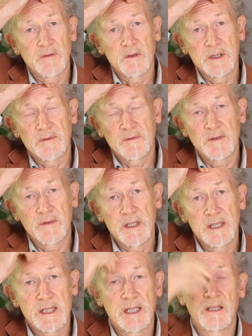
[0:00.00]
40s,
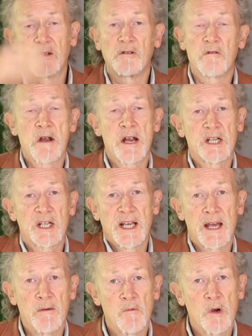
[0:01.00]
50s, it can gradually
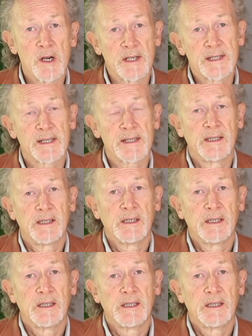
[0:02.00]
get worse.